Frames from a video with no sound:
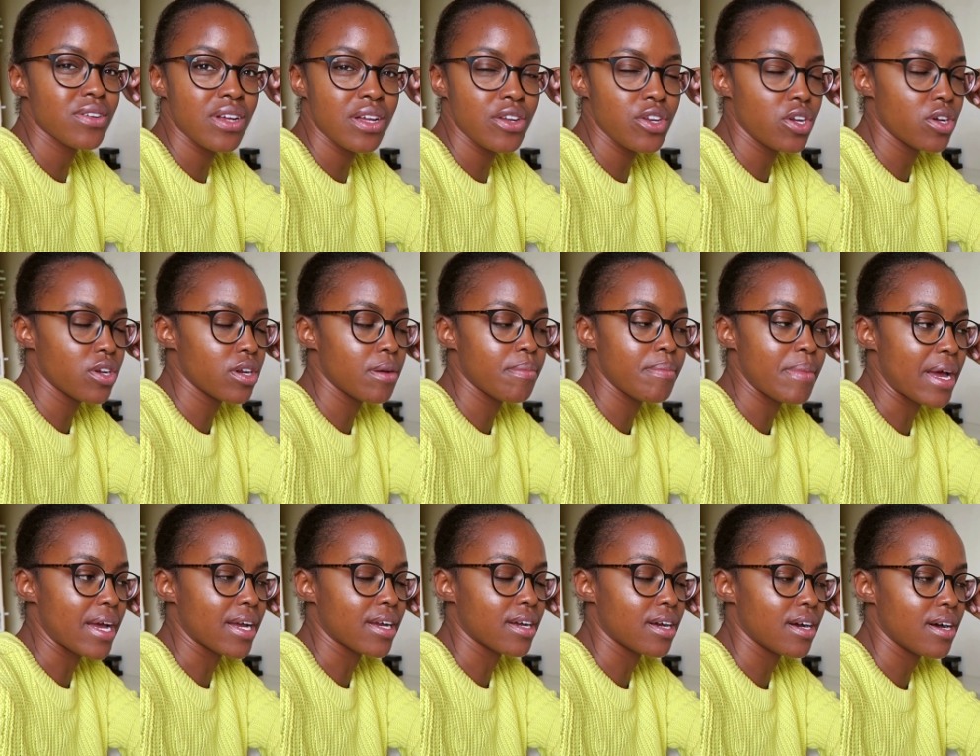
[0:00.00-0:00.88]
not a
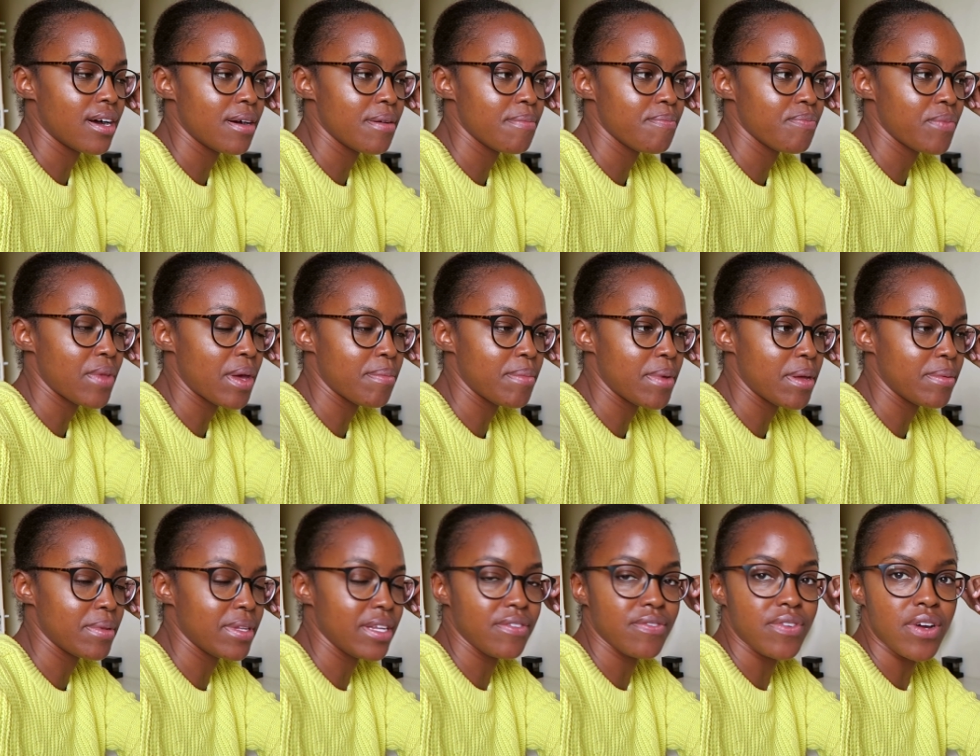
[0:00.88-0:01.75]
MAC, a
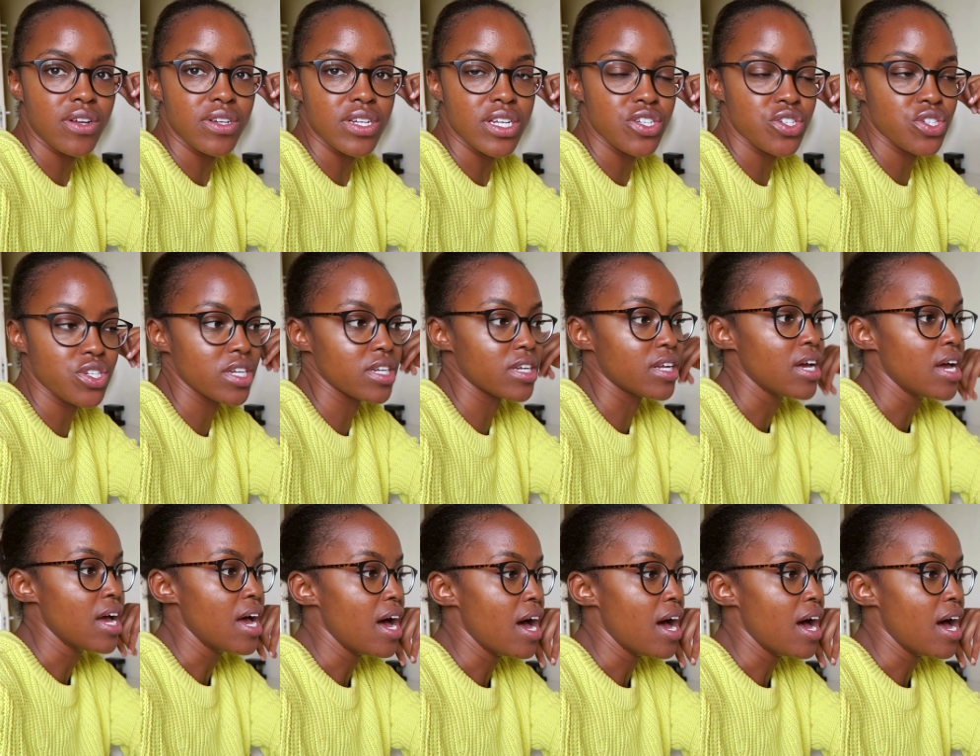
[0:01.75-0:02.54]
Maybelline foundation.